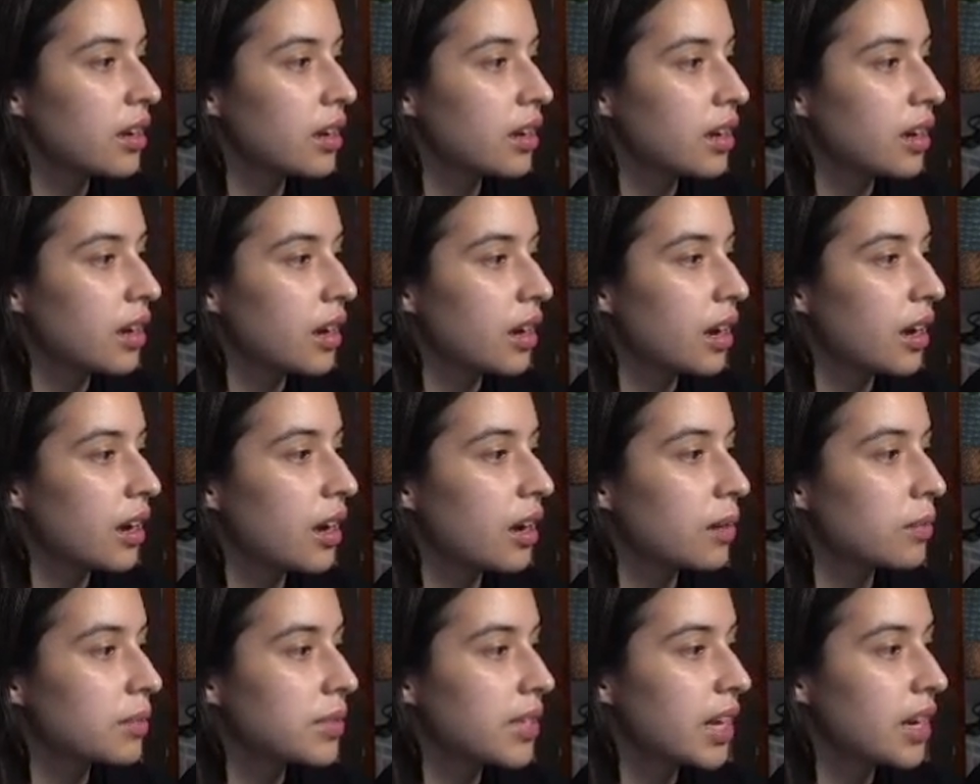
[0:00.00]

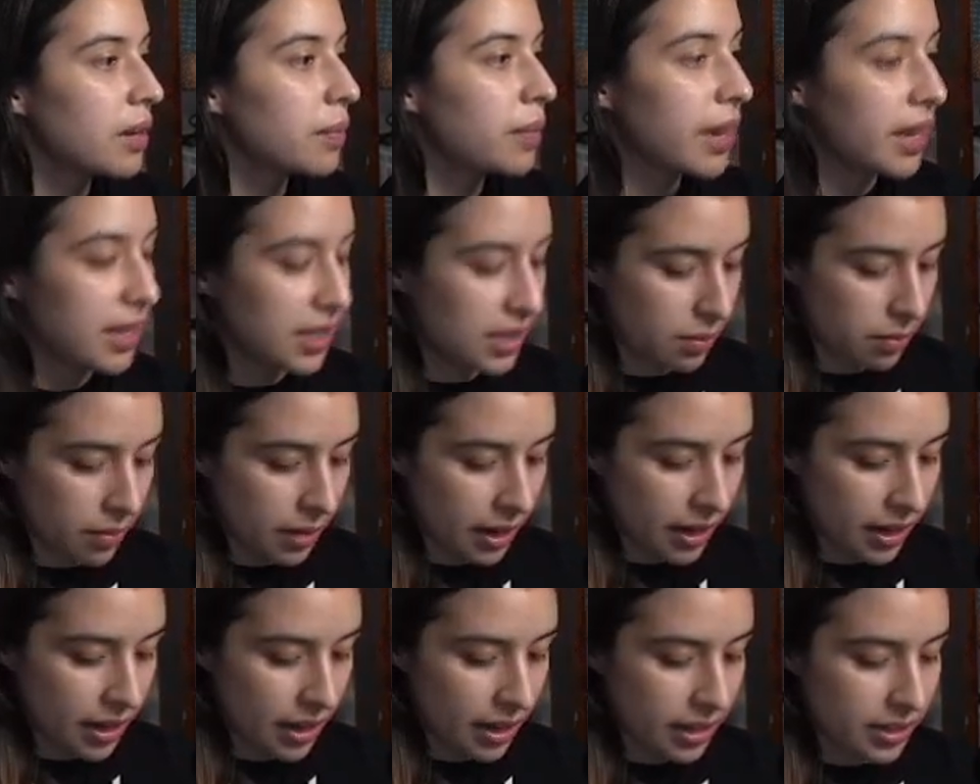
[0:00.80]
database. In
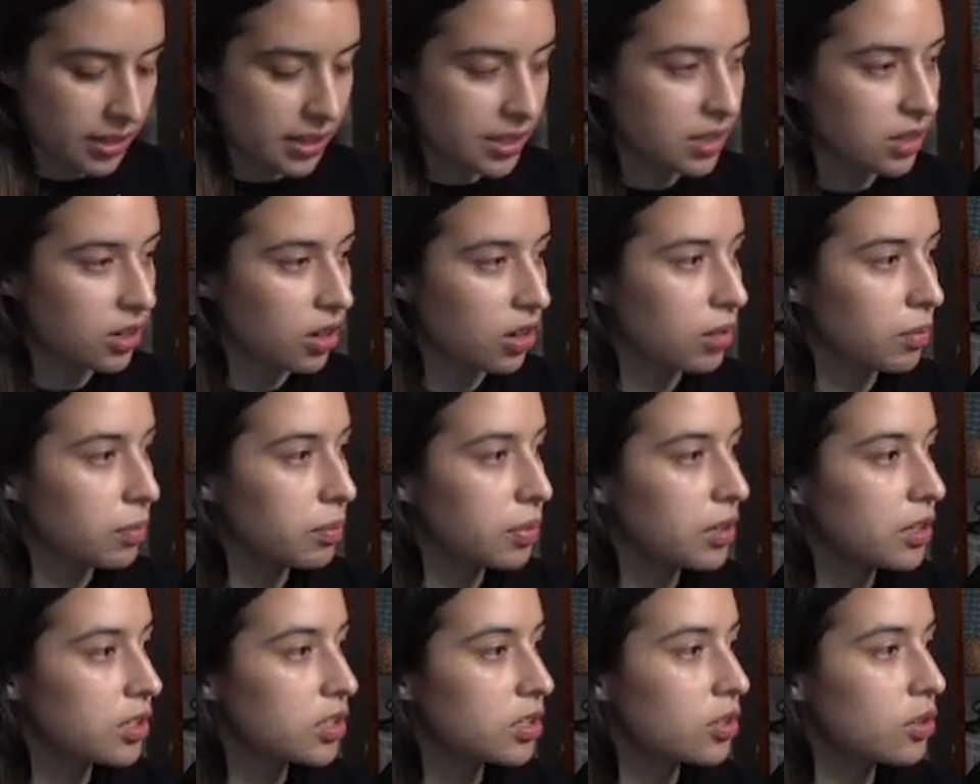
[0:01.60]
my case, it's called
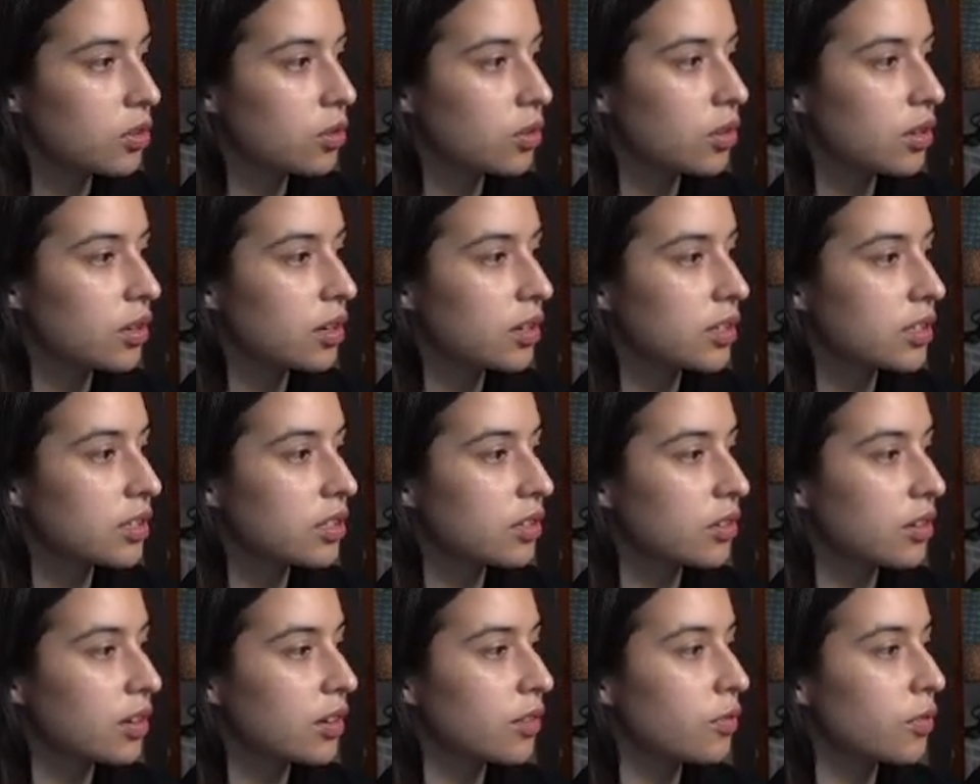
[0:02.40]
Bookstore.
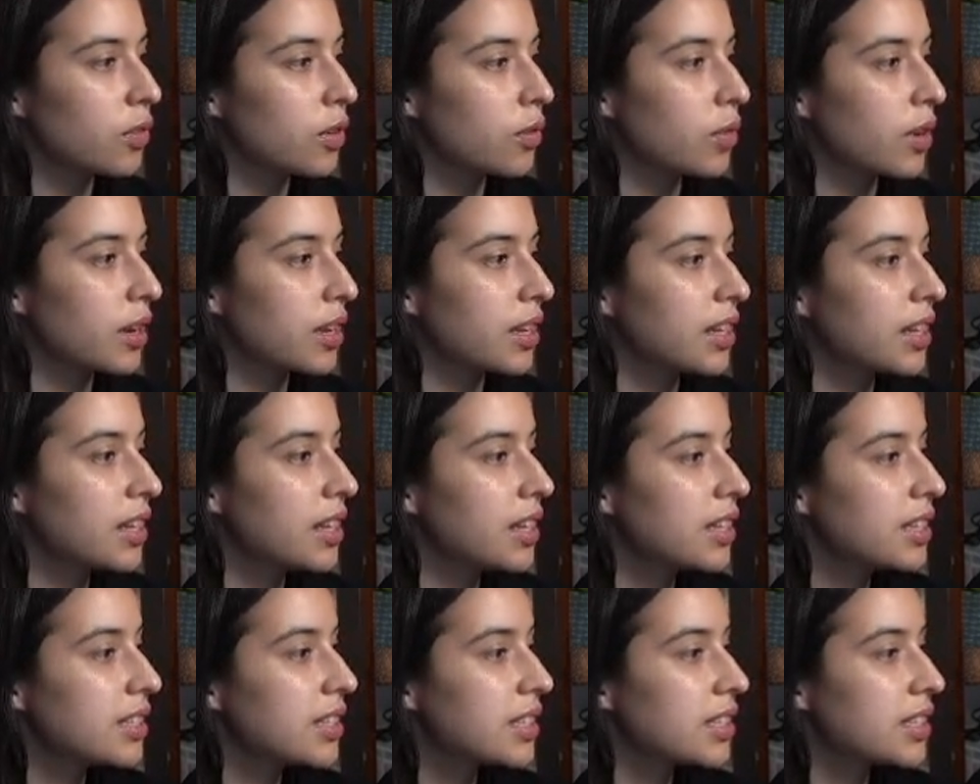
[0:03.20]
So if we run
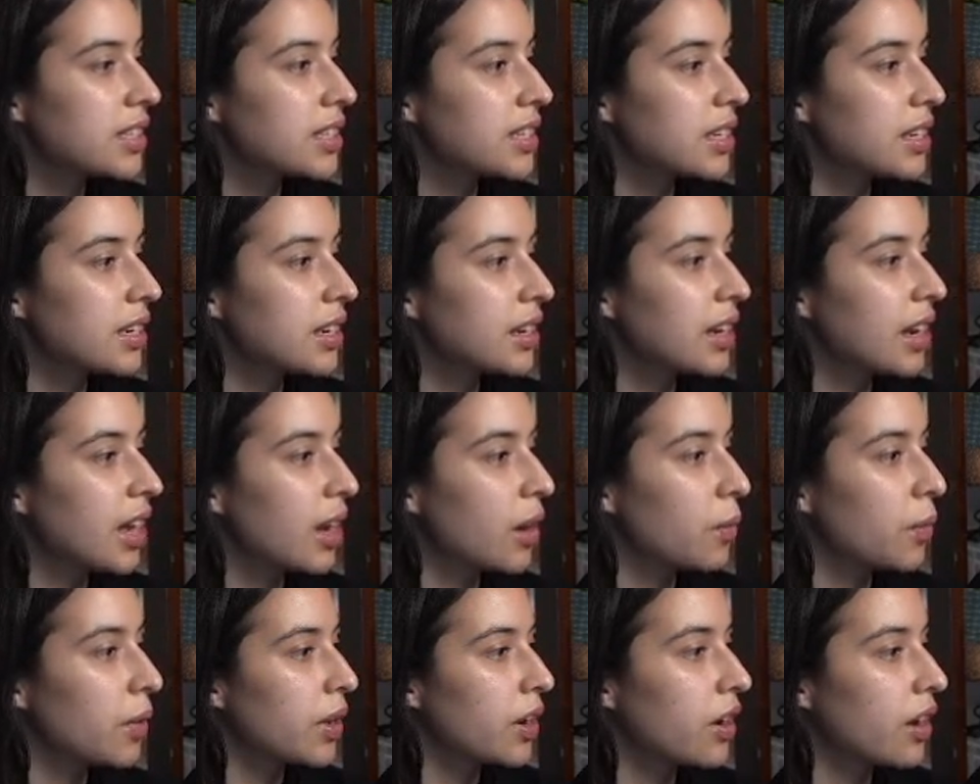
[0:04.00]
this, now
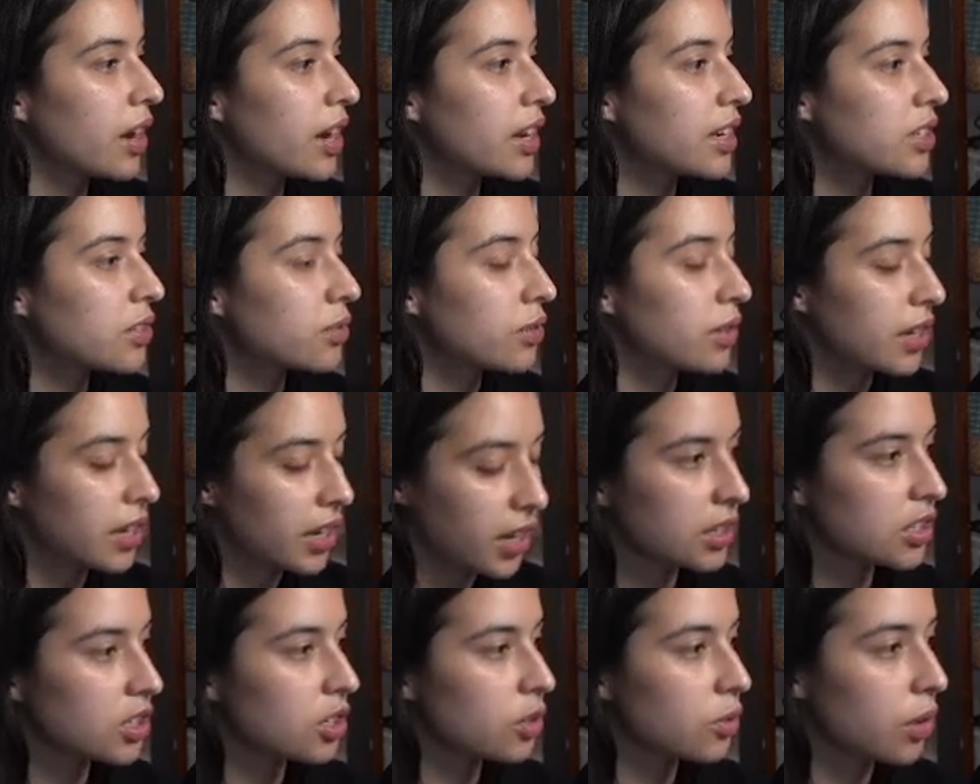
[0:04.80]
we are entering
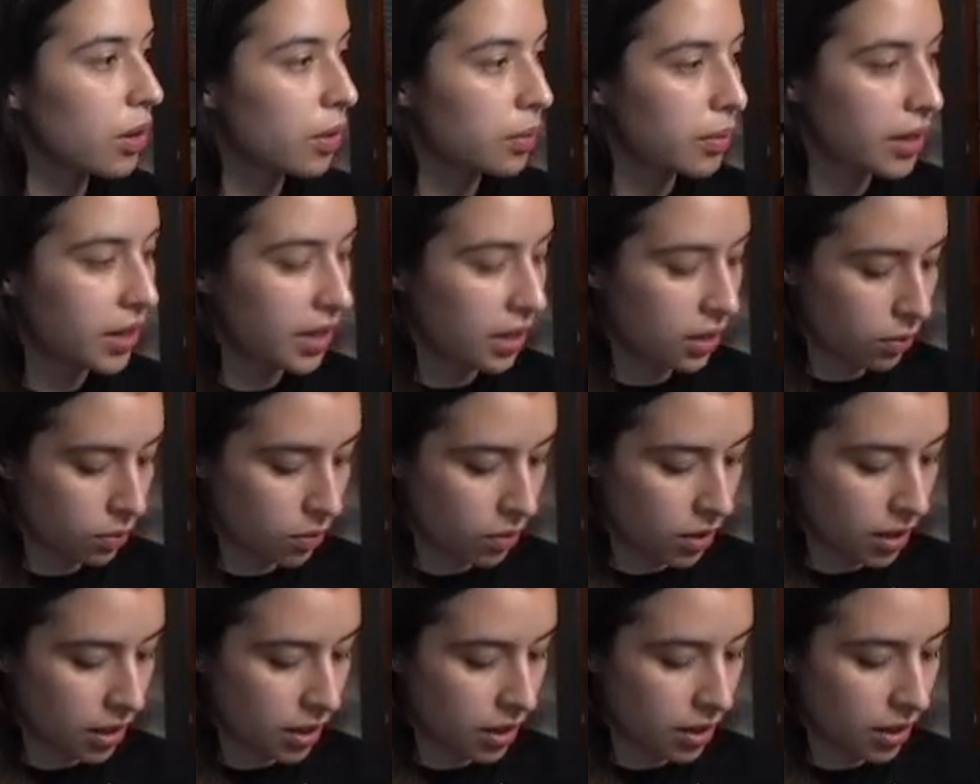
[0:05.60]
here where we can
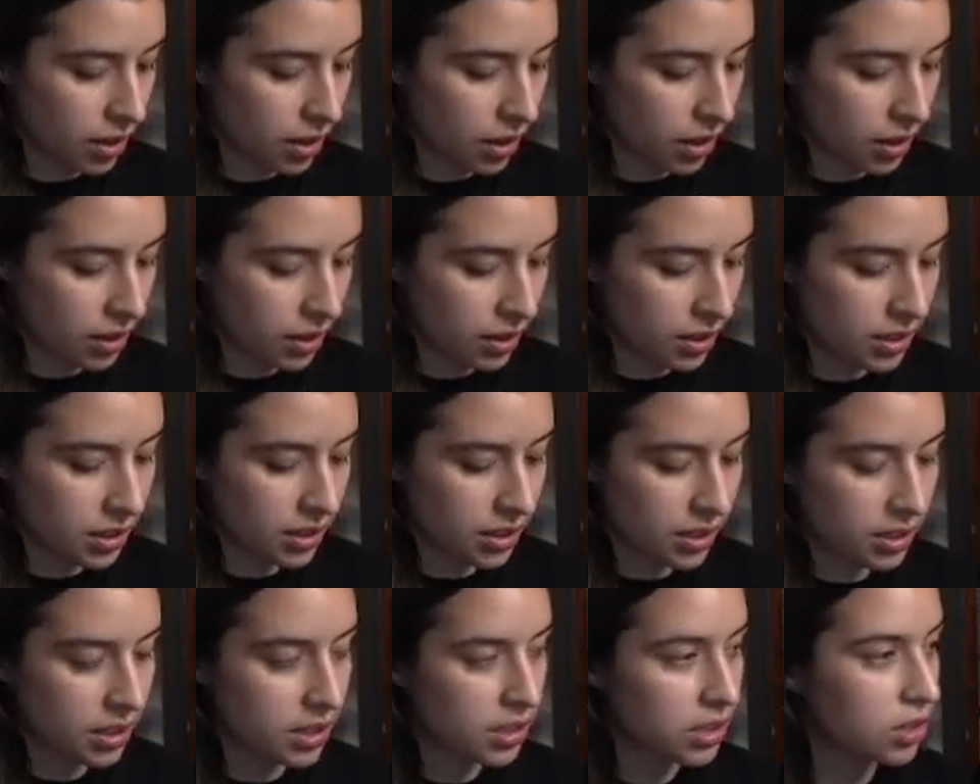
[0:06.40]
run
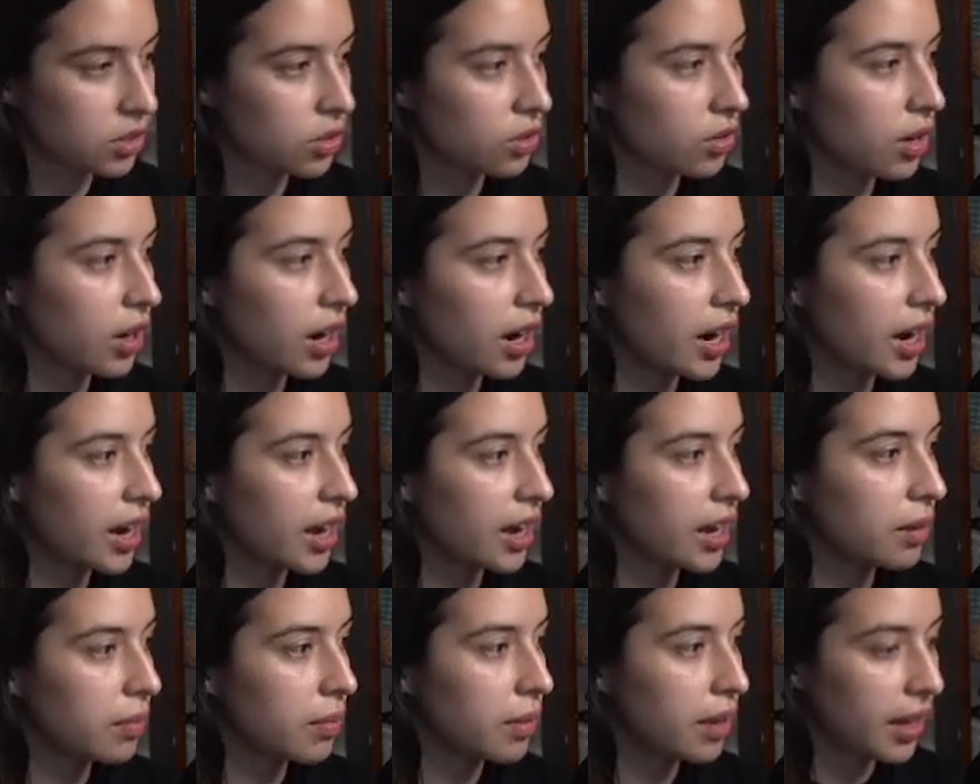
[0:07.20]

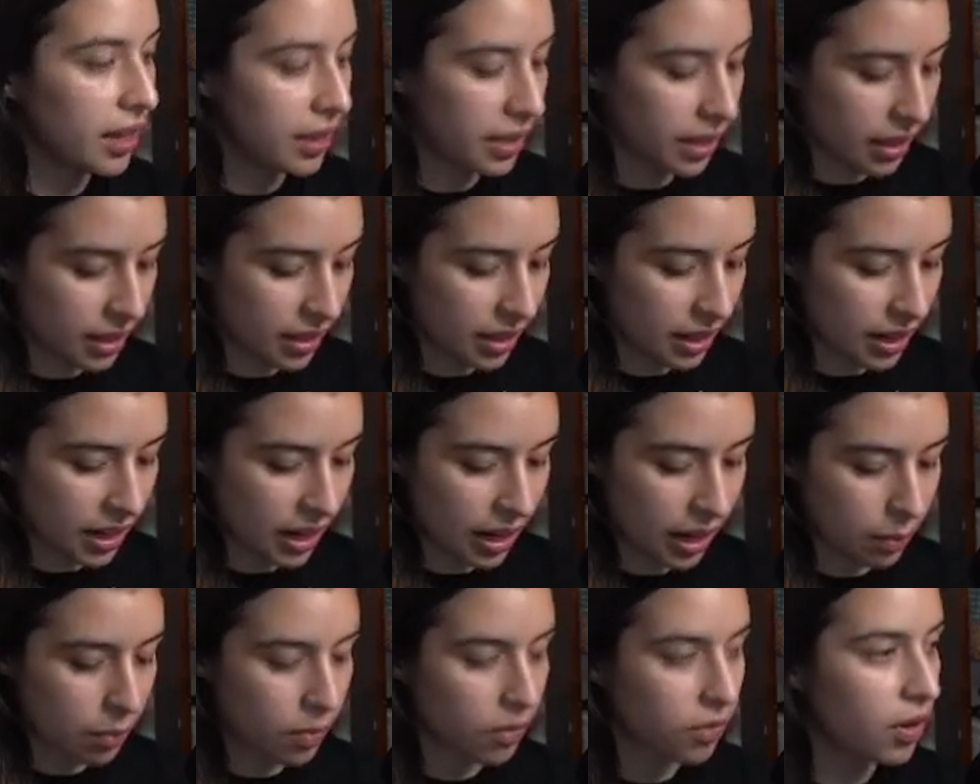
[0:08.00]
describe and then the
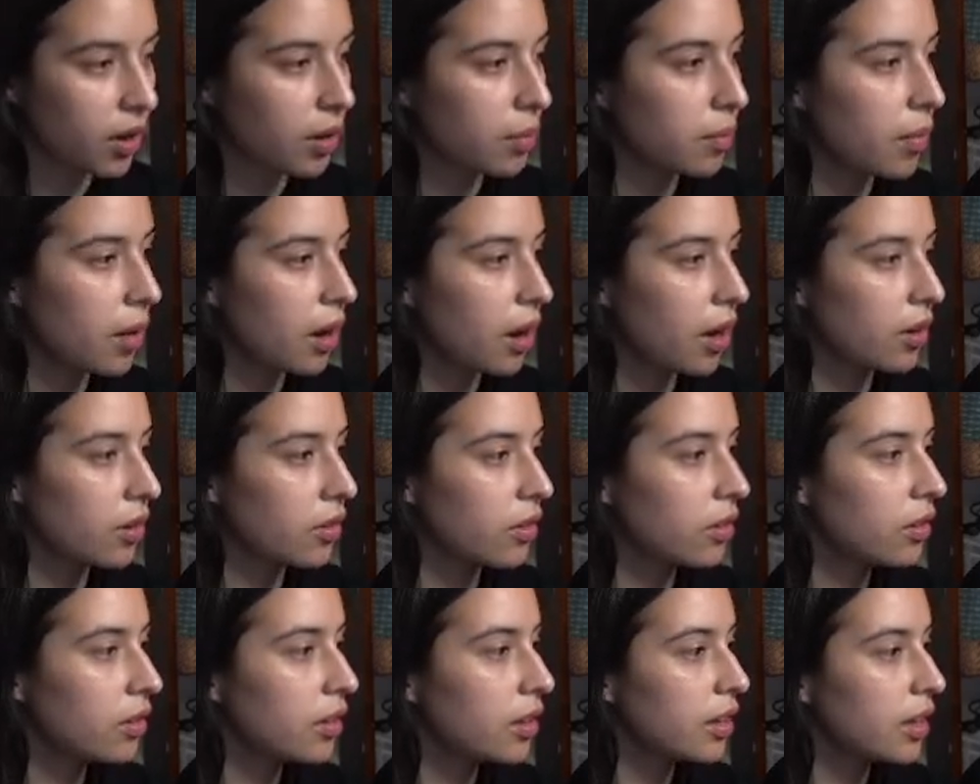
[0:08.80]
name of our
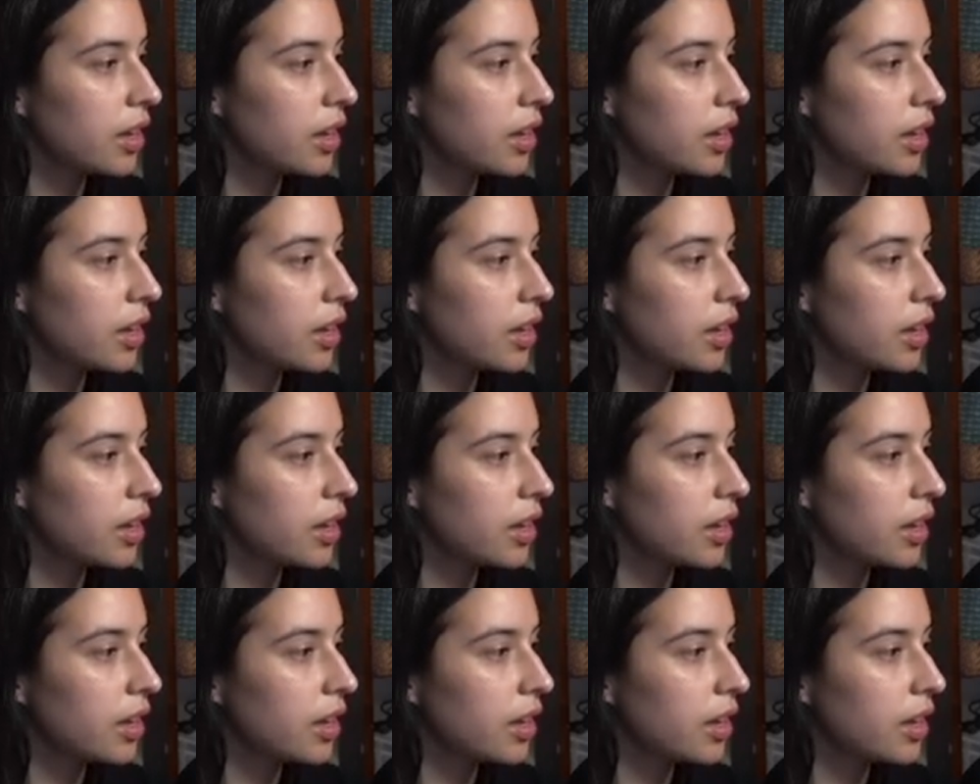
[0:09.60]
model.